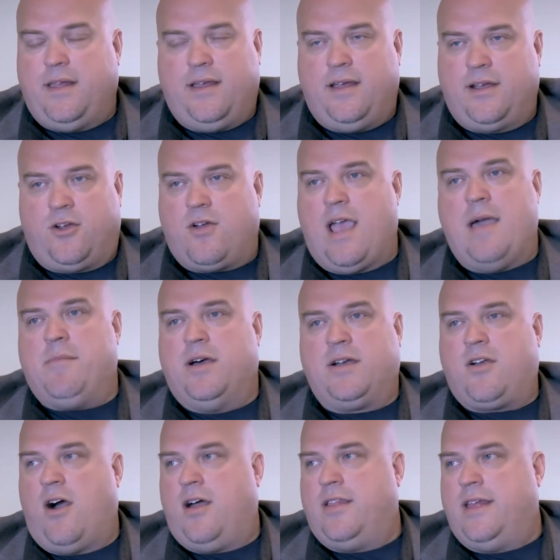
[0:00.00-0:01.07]
a grandma
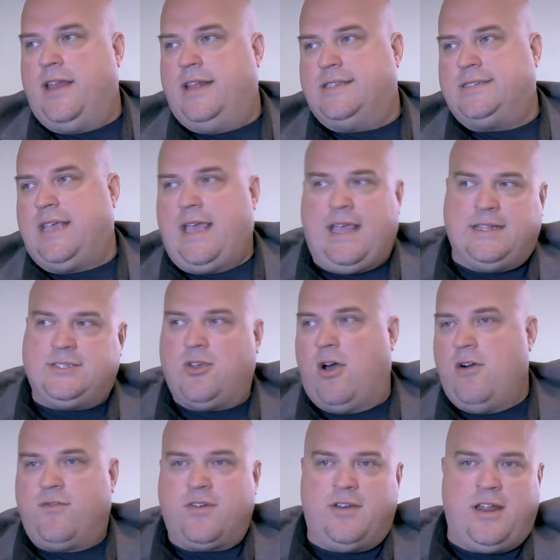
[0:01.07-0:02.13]
call in and say it's
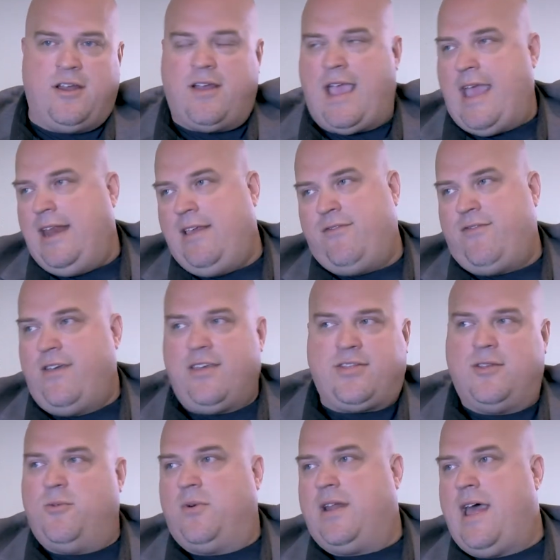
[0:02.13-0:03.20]
over near
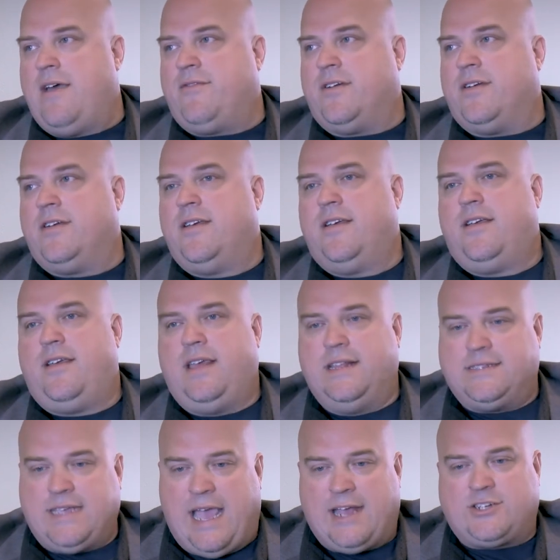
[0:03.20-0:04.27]
85th and whatever,
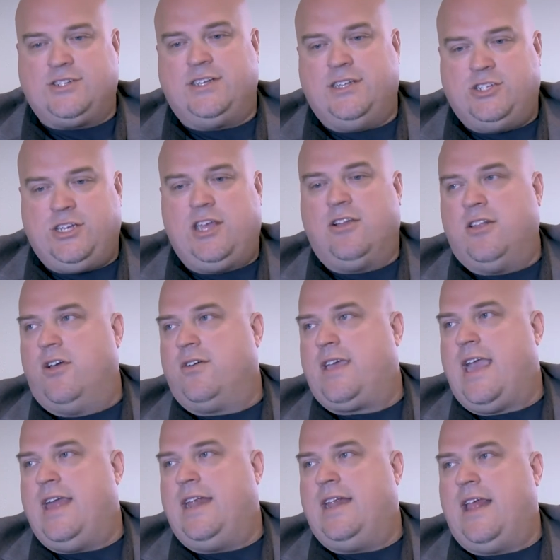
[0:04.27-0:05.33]
it's actually
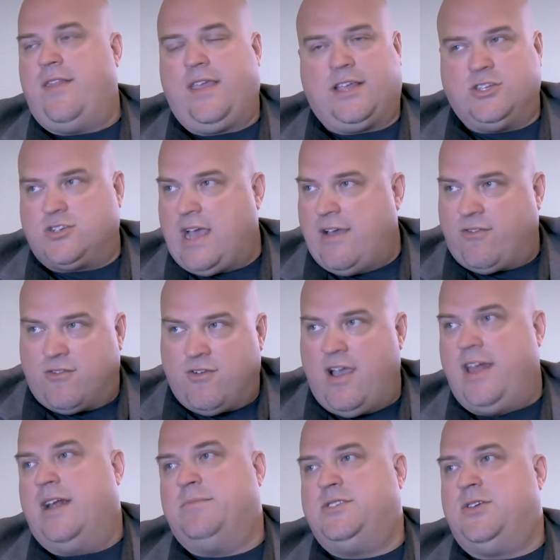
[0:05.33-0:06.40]
geolocated and they can drive
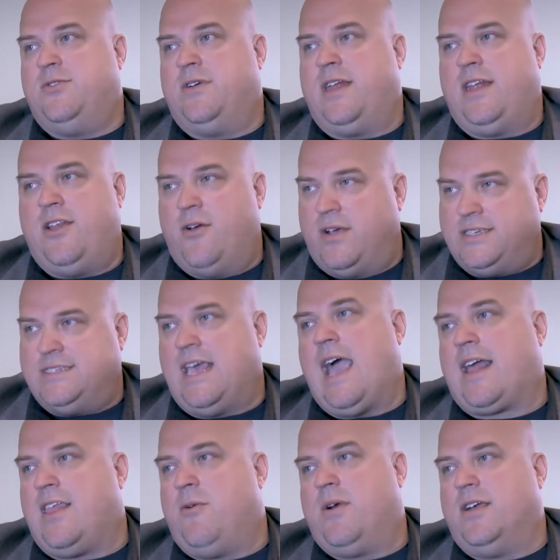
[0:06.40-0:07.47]
right up to it and know
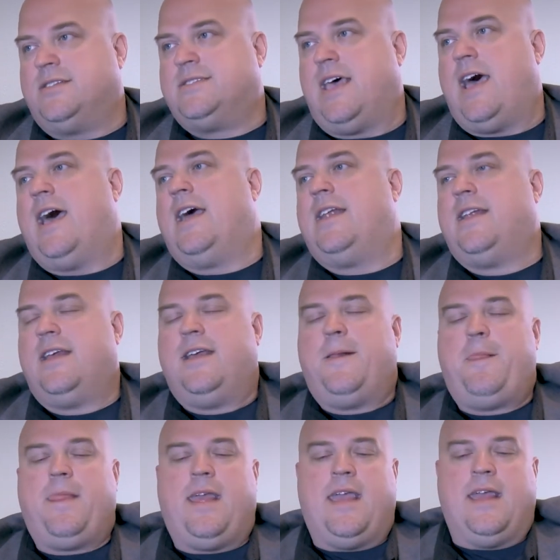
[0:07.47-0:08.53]
exactly where it's at.
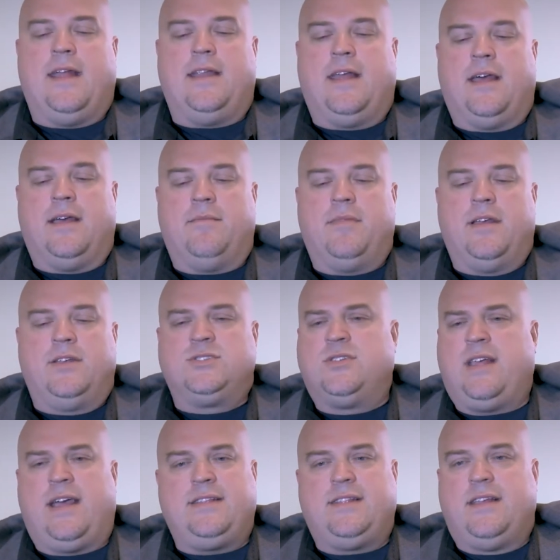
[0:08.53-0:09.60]
And um,
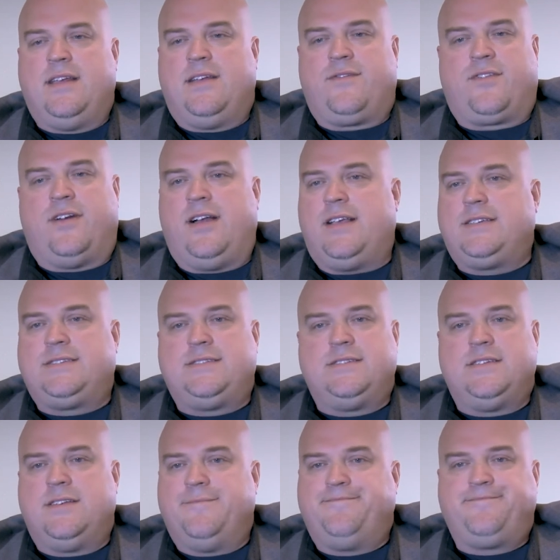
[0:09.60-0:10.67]
so that for
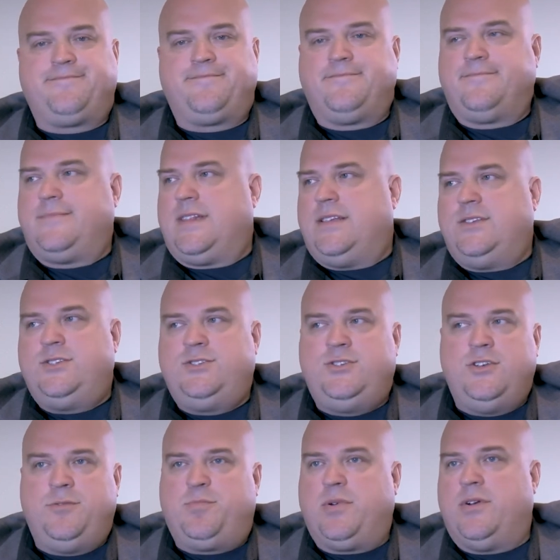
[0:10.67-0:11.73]
us, efficiency,
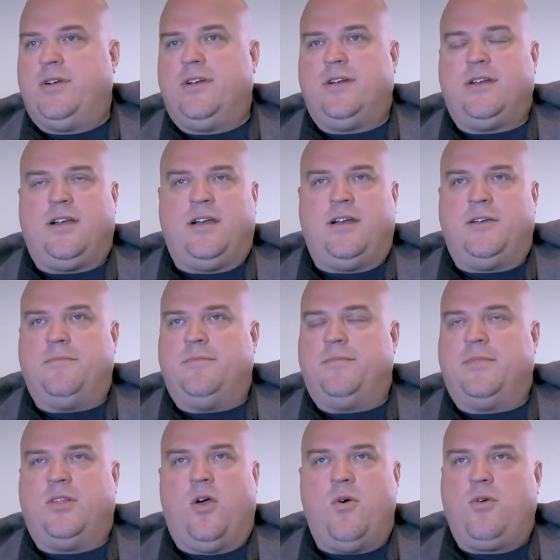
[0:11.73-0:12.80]
super
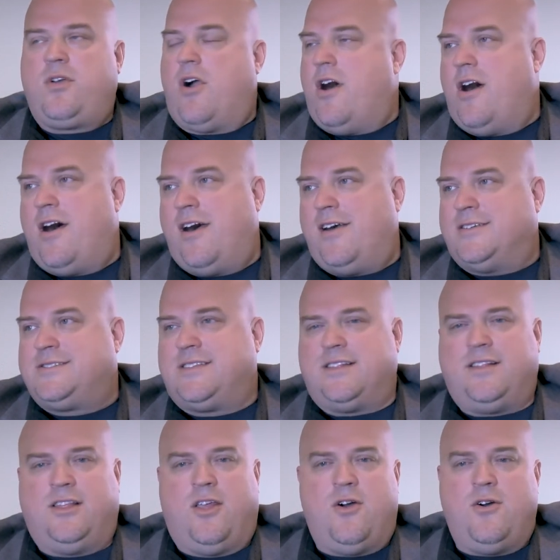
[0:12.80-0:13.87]
um, low
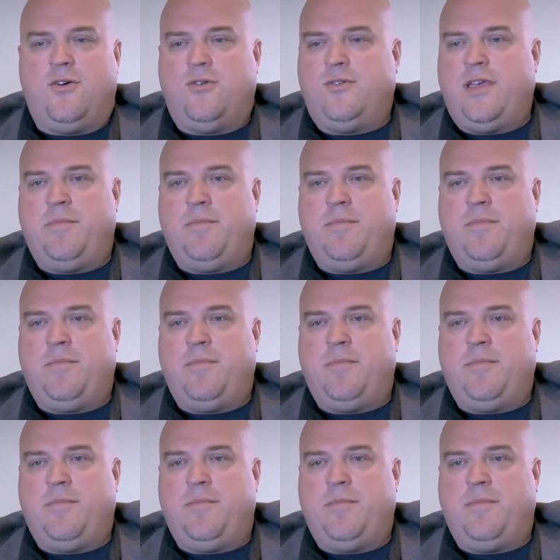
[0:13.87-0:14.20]
cost, low